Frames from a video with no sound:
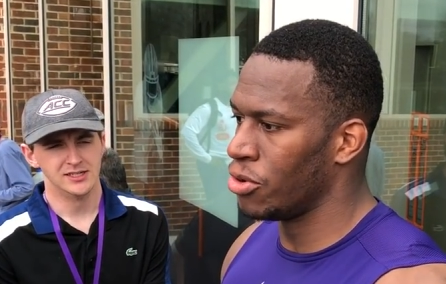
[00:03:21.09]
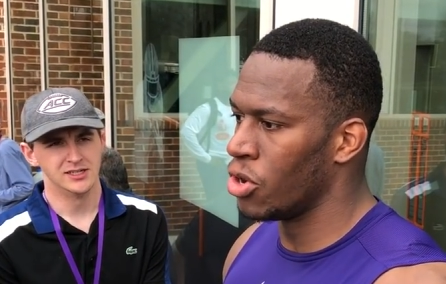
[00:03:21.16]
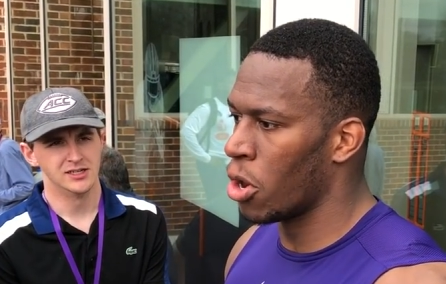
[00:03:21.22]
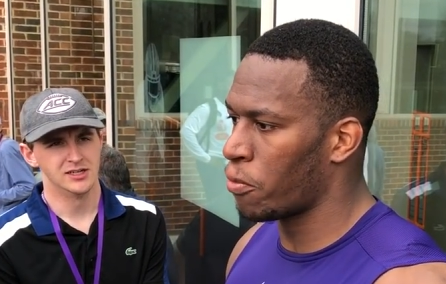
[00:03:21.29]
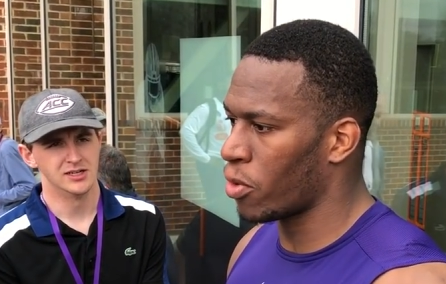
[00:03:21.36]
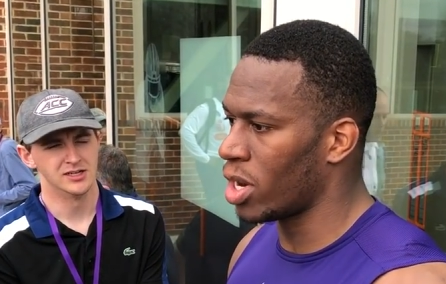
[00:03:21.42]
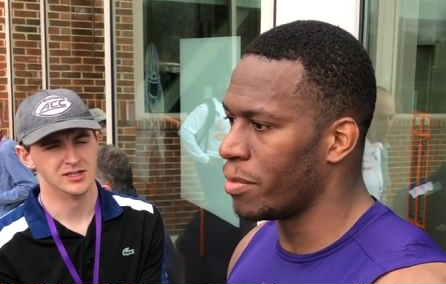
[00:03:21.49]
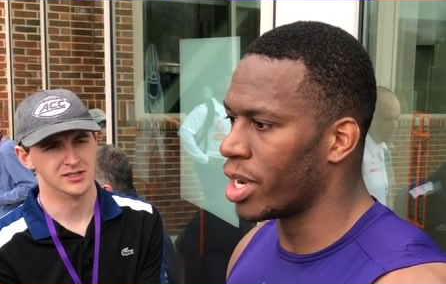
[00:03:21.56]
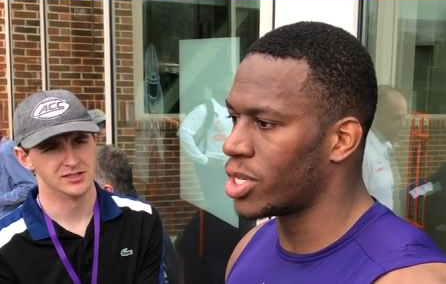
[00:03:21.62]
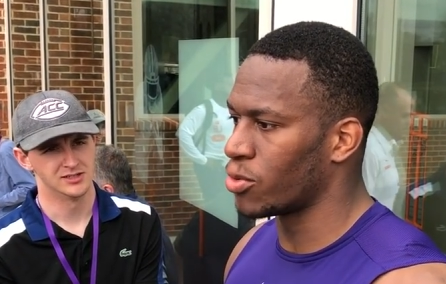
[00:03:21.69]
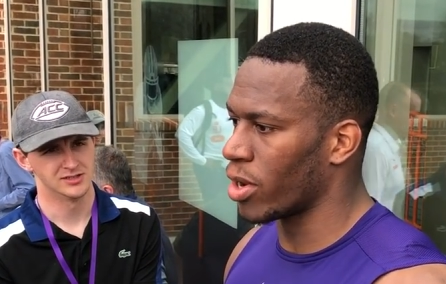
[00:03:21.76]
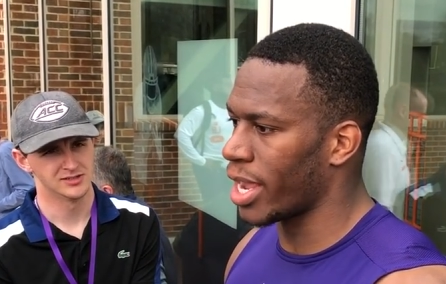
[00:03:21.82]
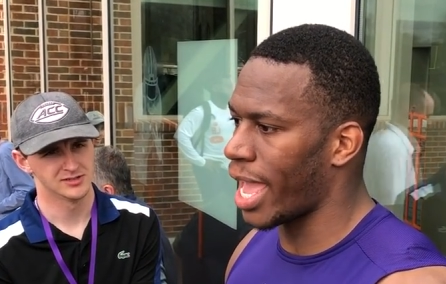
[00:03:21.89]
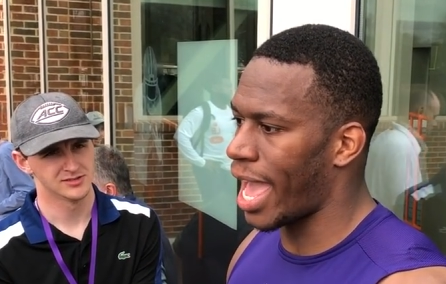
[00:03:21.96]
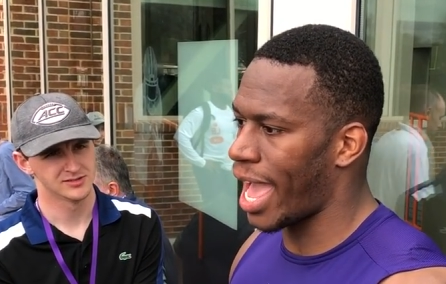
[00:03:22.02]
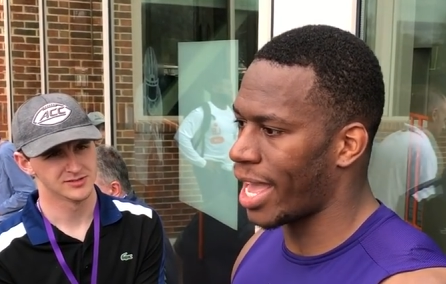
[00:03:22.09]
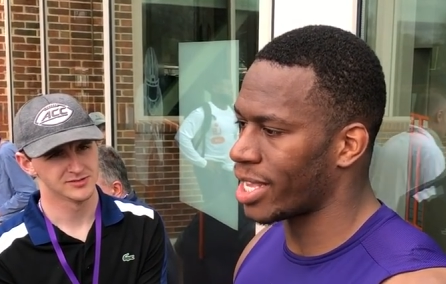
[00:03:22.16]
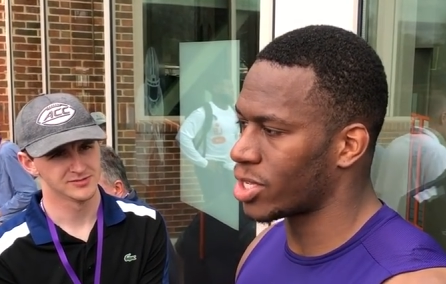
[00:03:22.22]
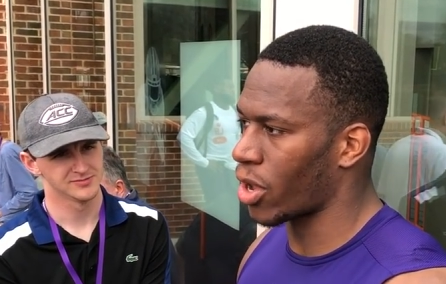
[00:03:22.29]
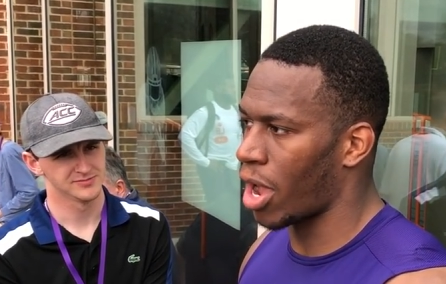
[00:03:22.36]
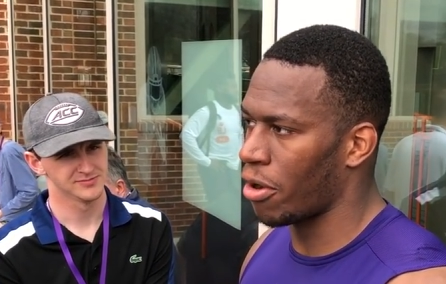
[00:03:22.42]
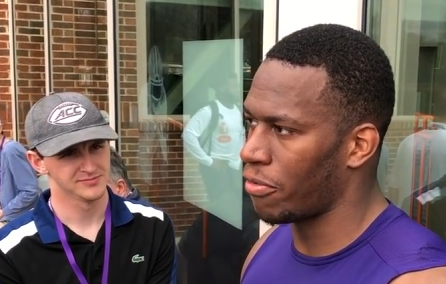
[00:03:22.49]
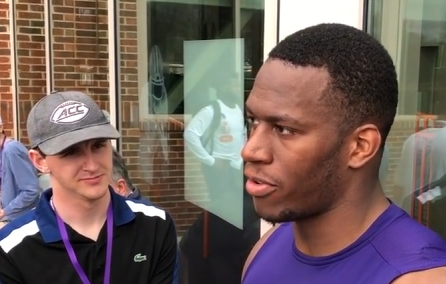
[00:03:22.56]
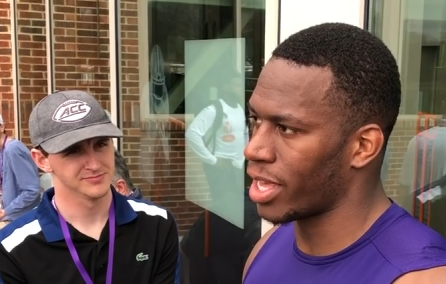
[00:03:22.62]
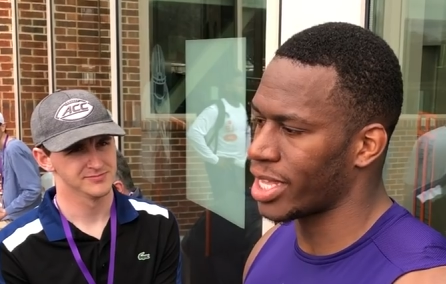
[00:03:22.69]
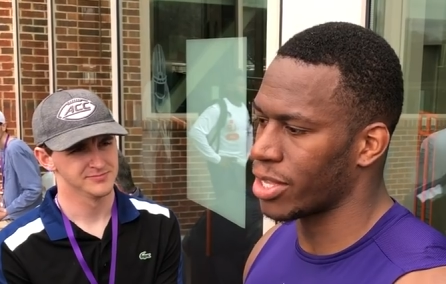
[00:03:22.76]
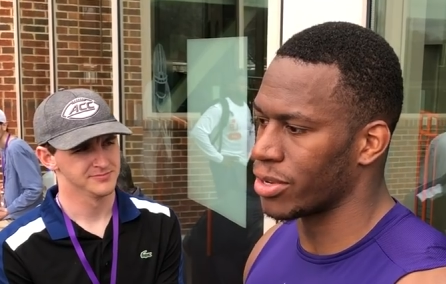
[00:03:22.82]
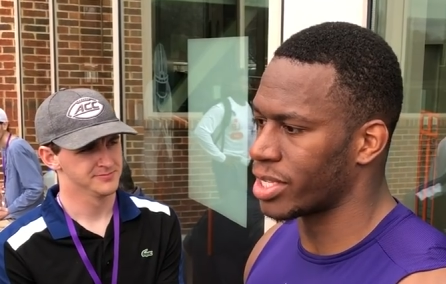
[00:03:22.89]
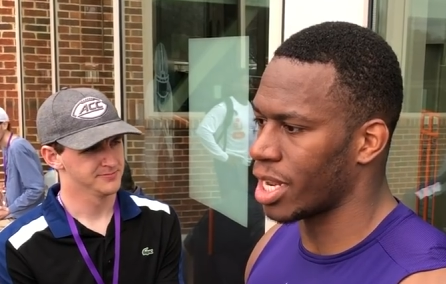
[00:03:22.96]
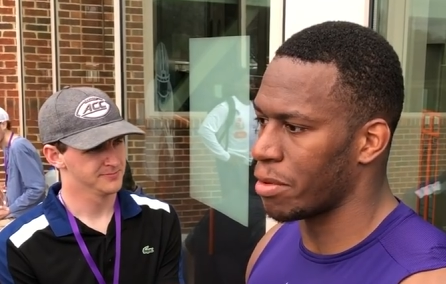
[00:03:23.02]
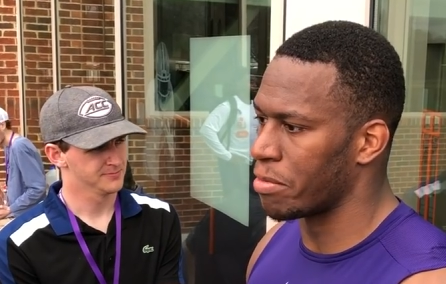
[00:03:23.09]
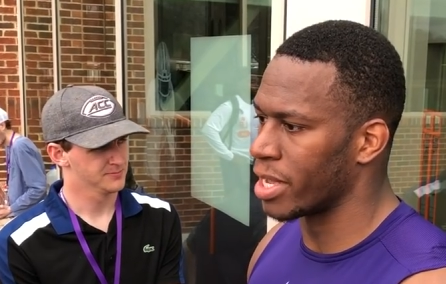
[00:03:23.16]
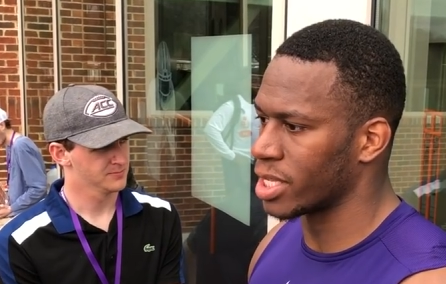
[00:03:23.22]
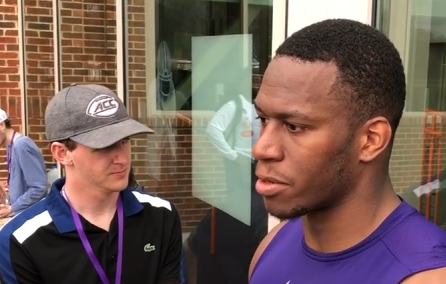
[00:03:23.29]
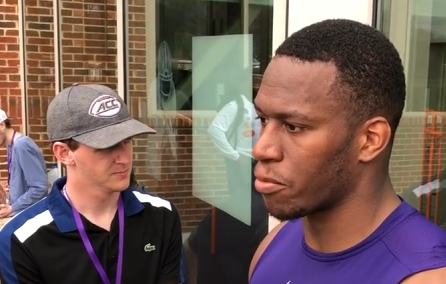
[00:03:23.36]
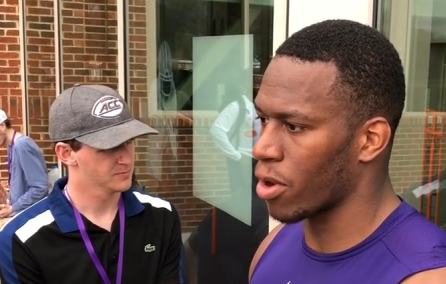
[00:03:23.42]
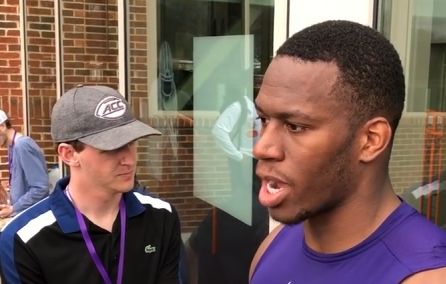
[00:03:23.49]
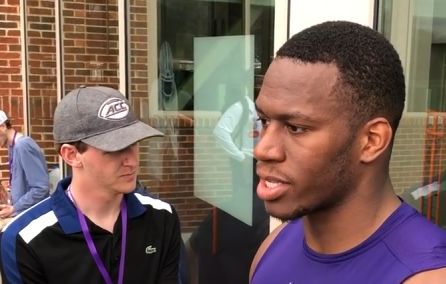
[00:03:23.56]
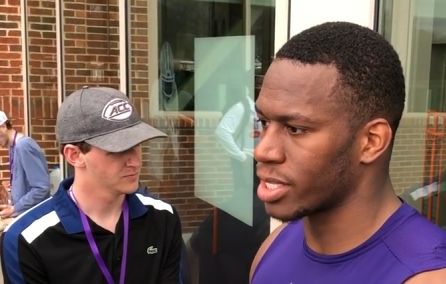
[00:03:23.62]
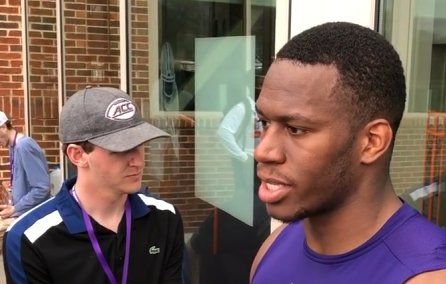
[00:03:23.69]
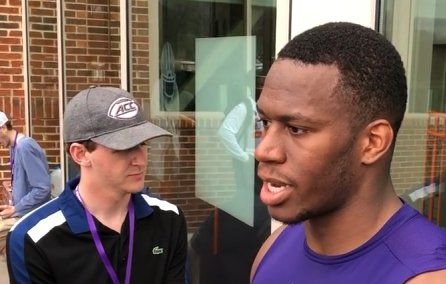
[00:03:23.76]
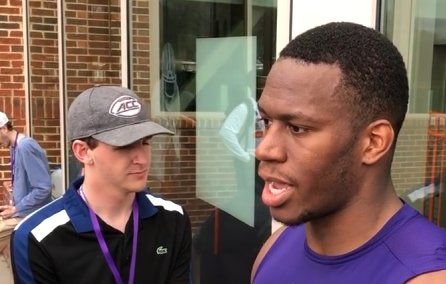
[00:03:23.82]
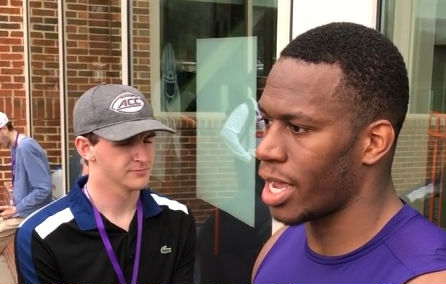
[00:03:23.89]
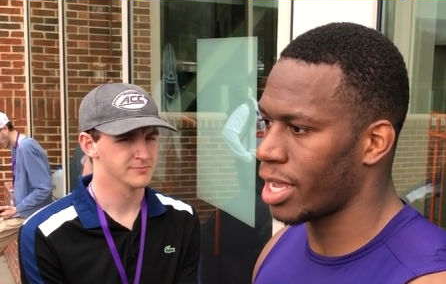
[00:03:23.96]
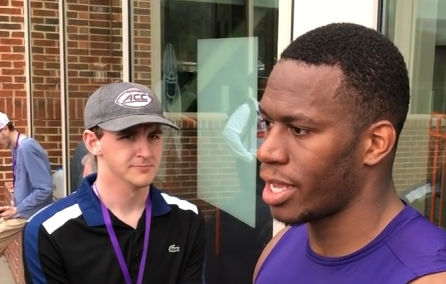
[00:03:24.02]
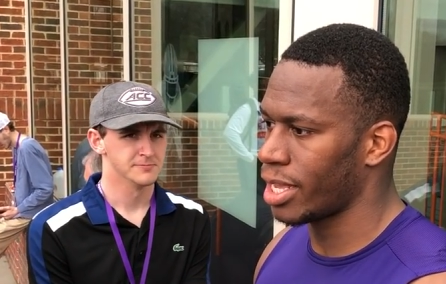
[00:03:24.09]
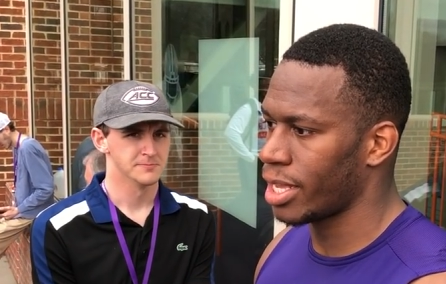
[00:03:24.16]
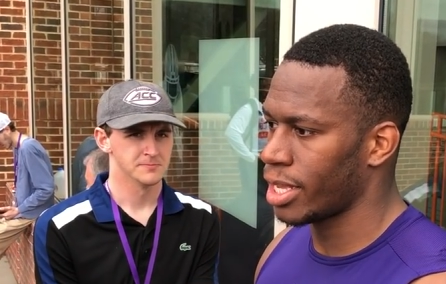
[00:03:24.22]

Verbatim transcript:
Speaker 1: you know pretty much where you're at, so I don't feel like there's any big surprises today.